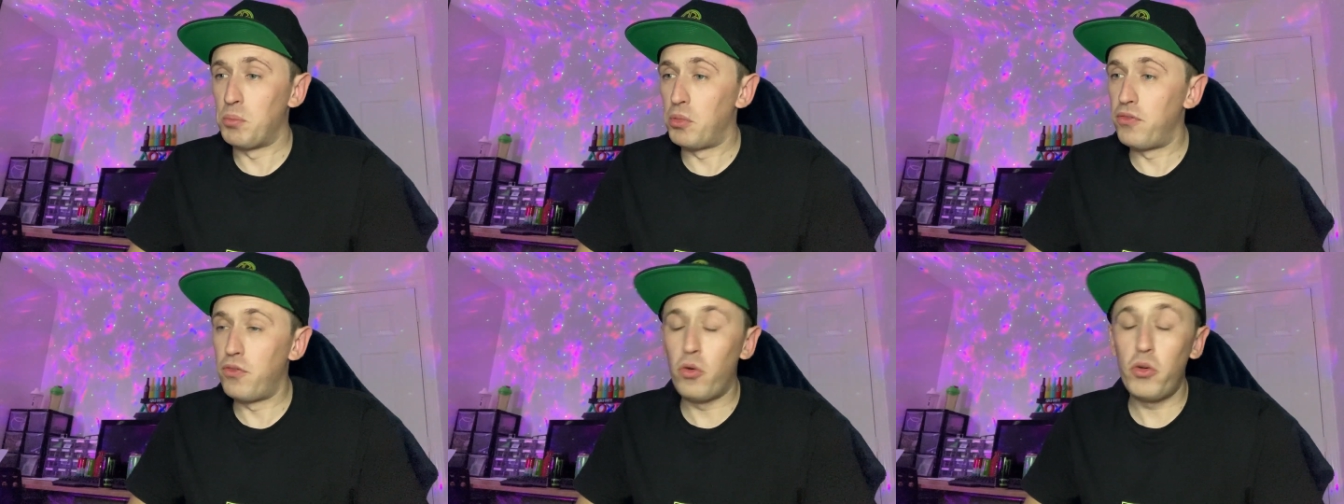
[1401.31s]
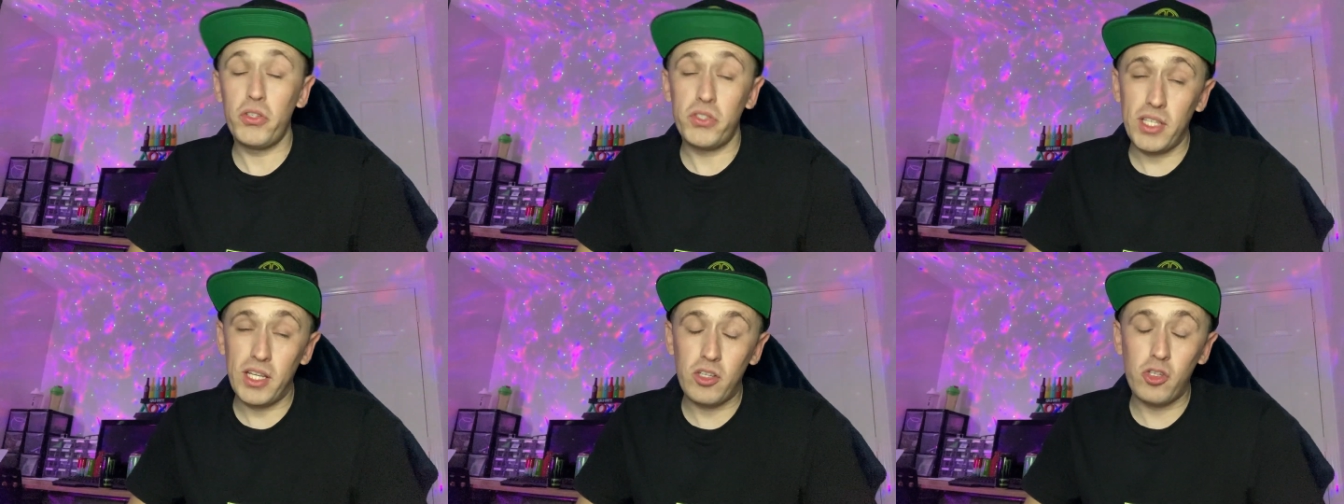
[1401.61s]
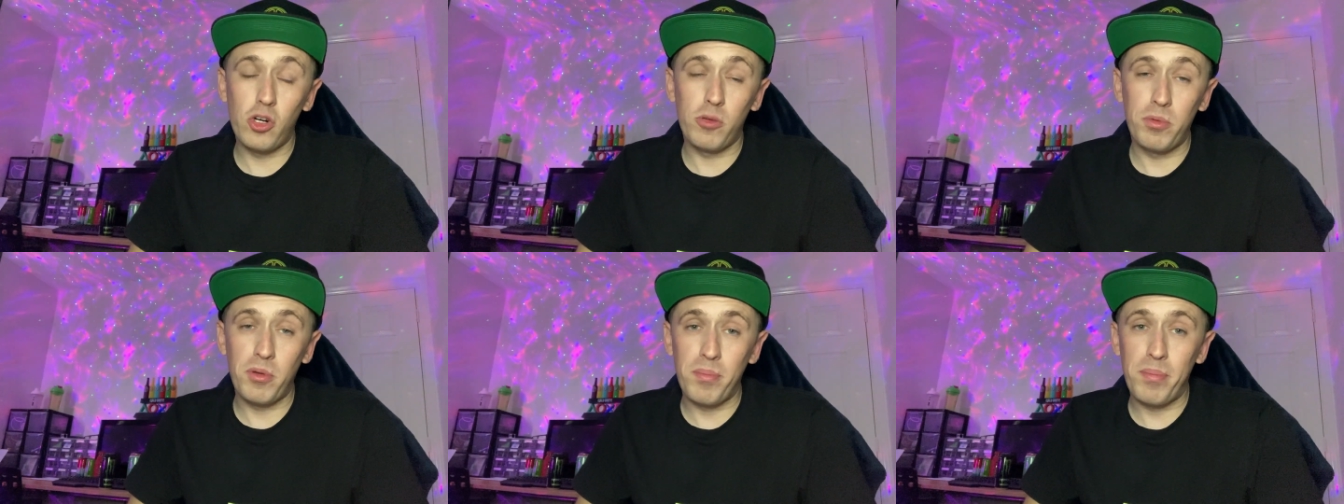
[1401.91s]
Before you say
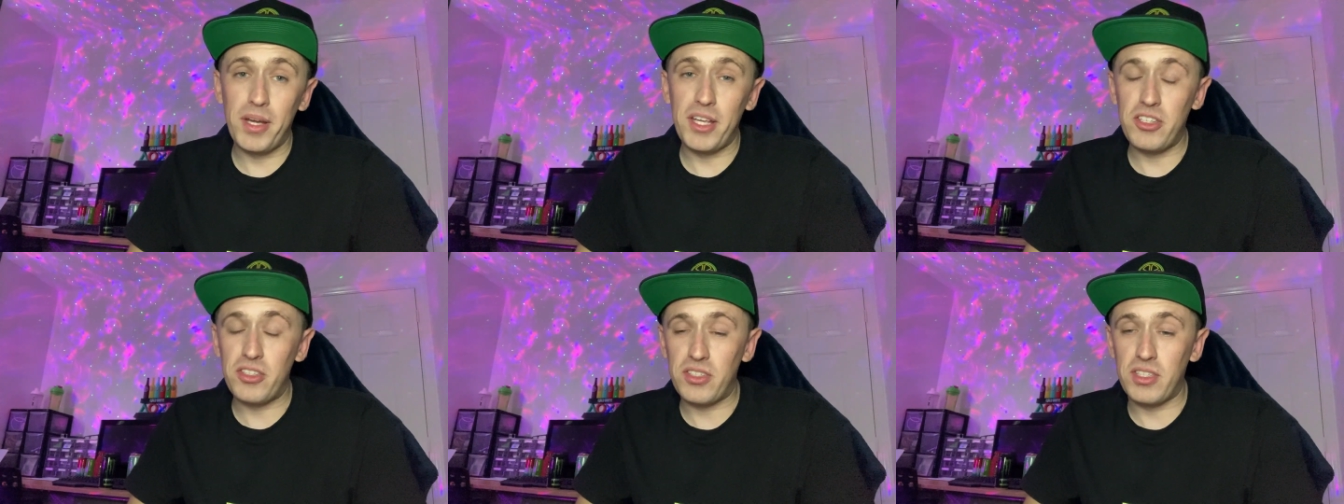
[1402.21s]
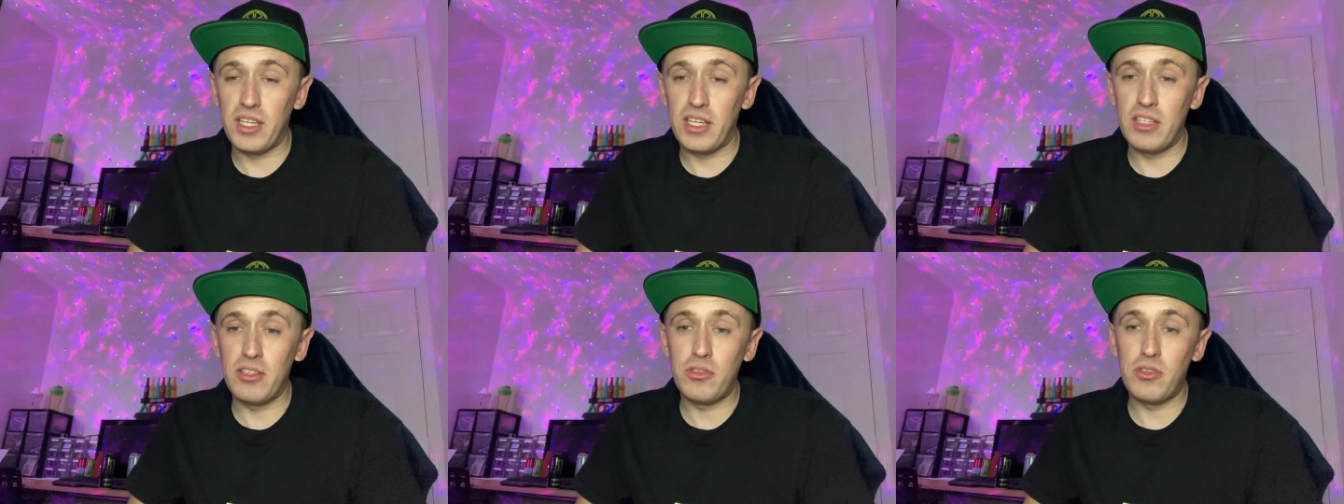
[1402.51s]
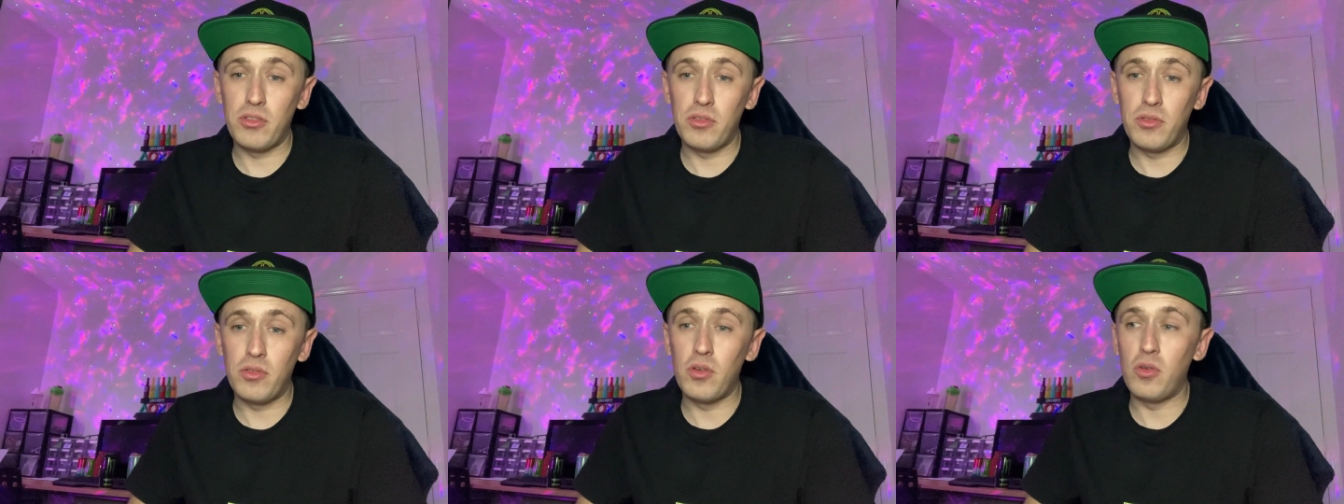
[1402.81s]
copy and paste it
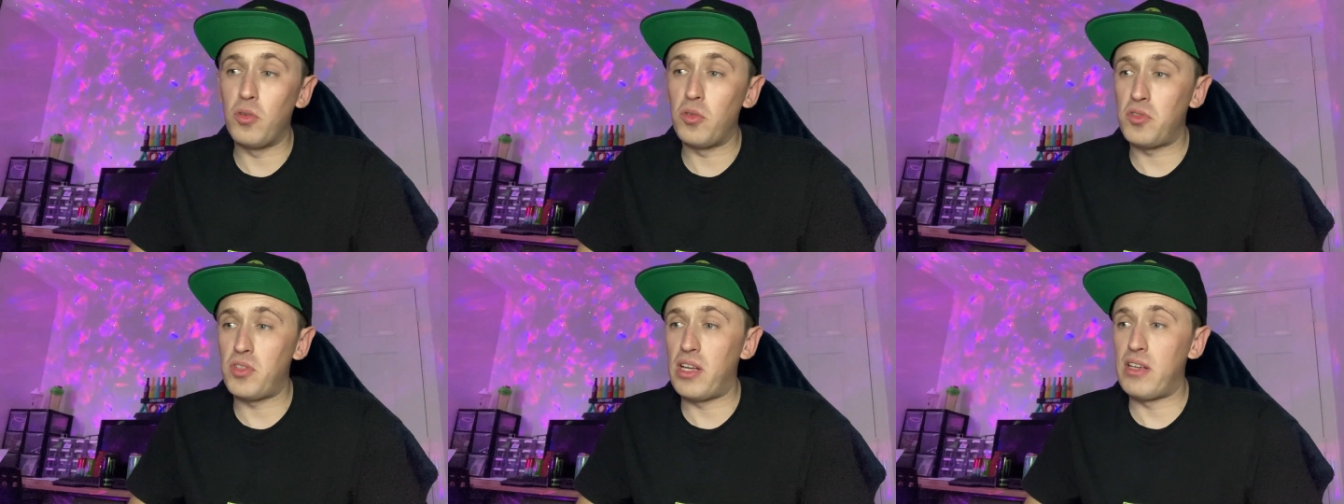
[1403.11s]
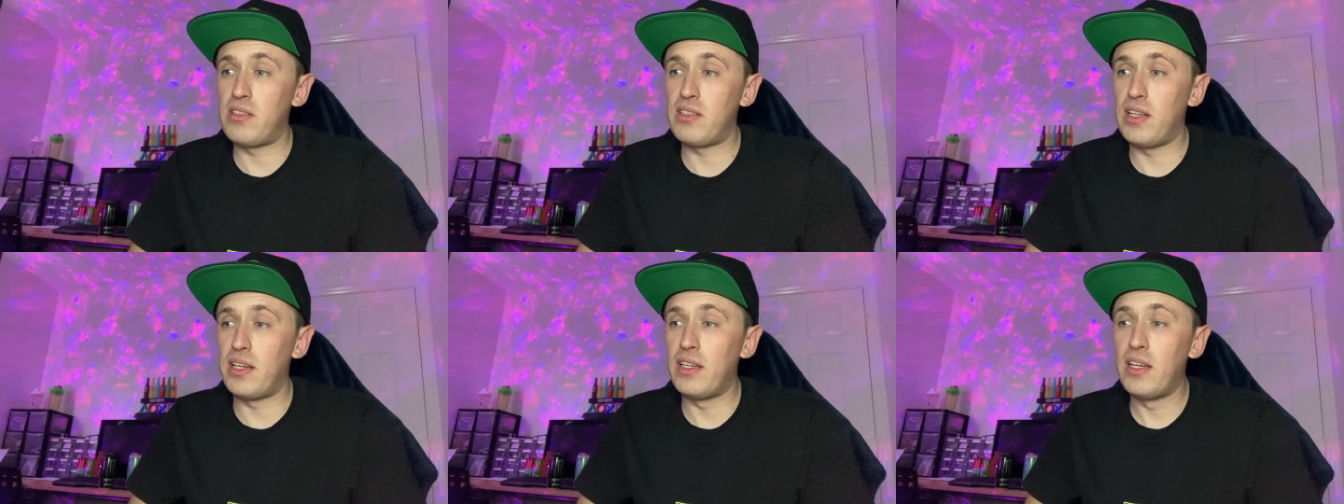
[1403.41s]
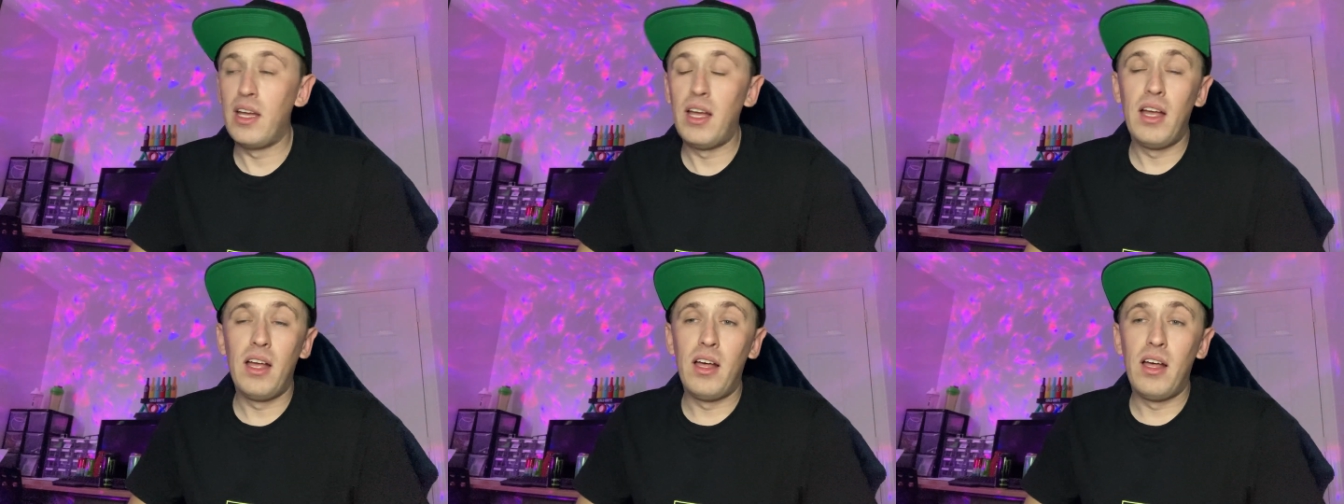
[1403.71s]
into Google Translate,